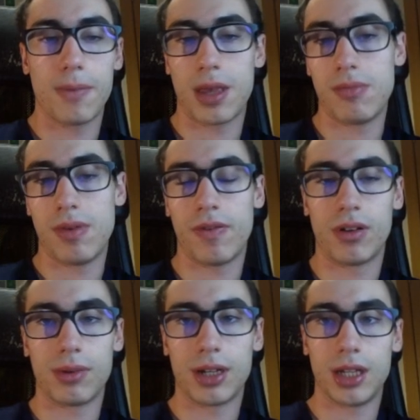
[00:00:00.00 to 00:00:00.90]
And
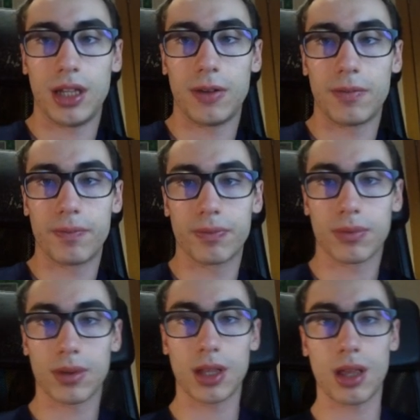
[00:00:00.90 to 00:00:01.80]
before
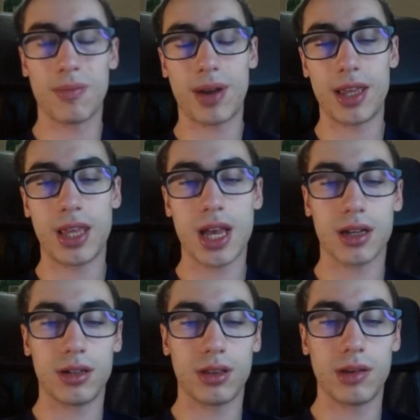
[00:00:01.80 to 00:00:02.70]
by
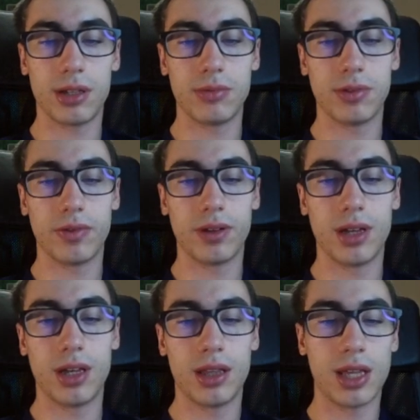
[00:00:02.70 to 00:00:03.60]
Deac, not the best move,
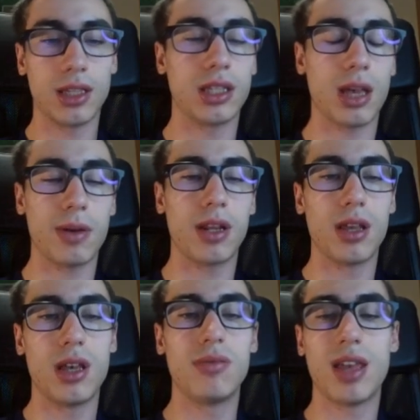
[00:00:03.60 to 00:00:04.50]
knight c7.
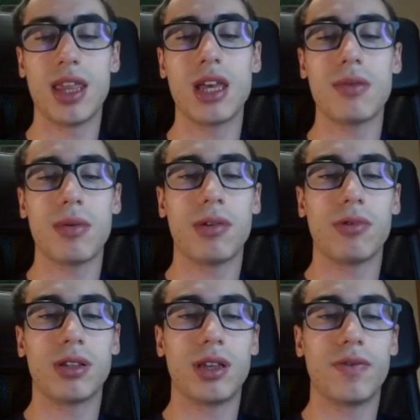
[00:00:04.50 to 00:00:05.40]
The idea maybe
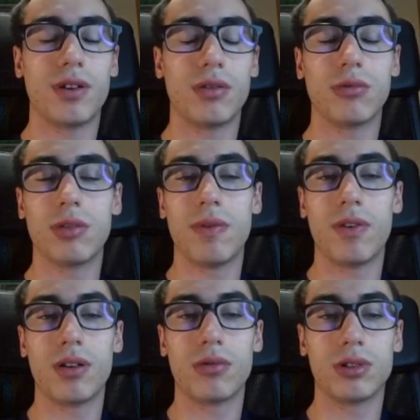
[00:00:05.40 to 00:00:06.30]
with c4 with
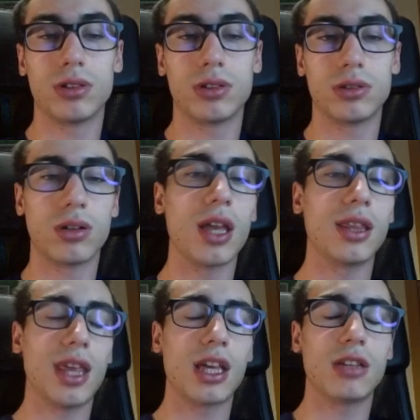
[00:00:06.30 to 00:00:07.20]
before was
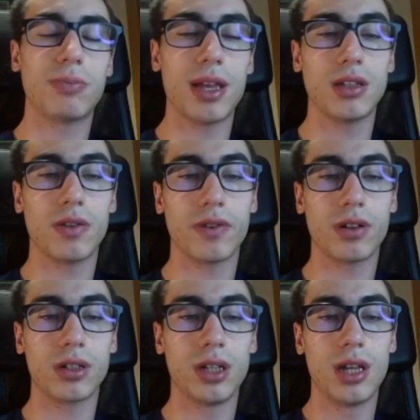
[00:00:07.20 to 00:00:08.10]
okay, take a space of
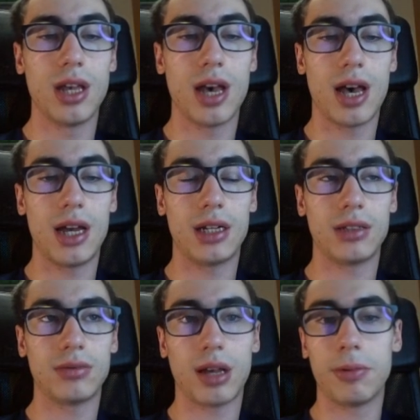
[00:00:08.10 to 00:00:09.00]
course
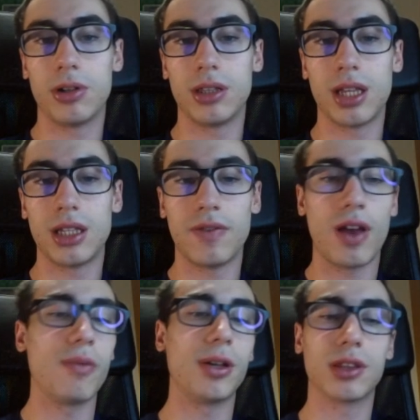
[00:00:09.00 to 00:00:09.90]
and avoid knight
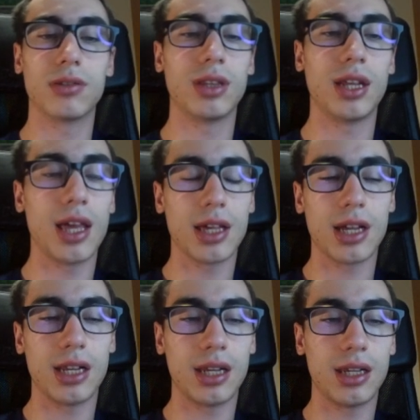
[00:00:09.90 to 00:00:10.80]
c5, but the knight
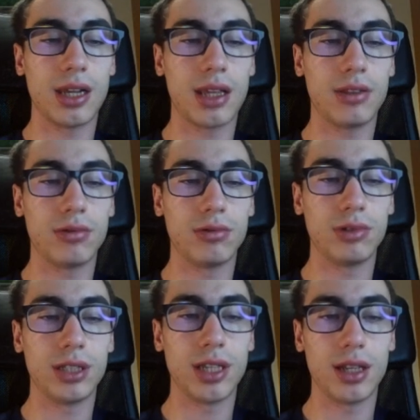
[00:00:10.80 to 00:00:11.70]
can land
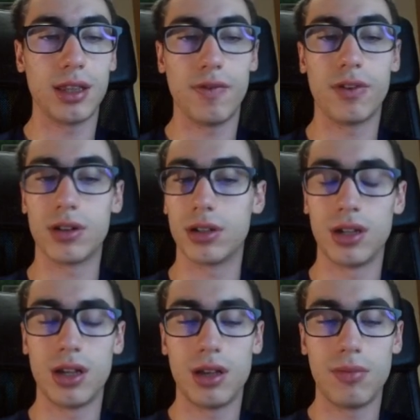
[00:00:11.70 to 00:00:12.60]
to e6, d4
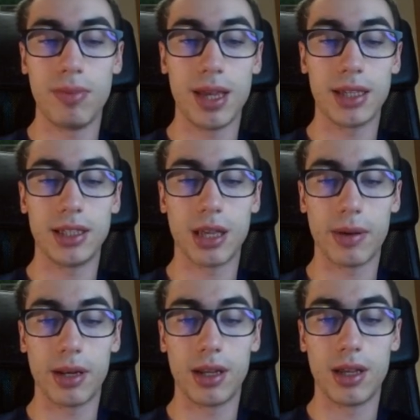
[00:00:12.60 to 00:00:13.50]
via
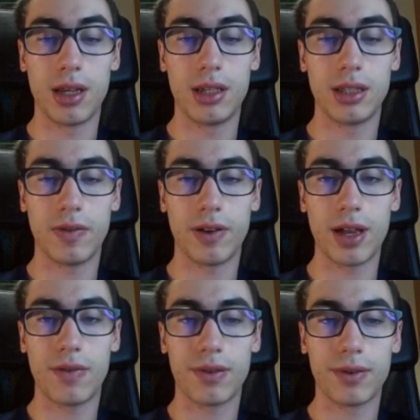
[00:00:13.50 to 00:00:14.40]
c7,
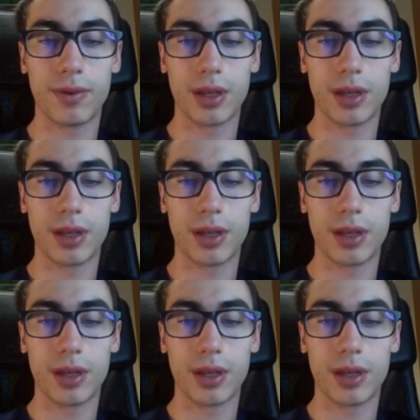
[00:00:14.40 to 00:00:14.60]
c5.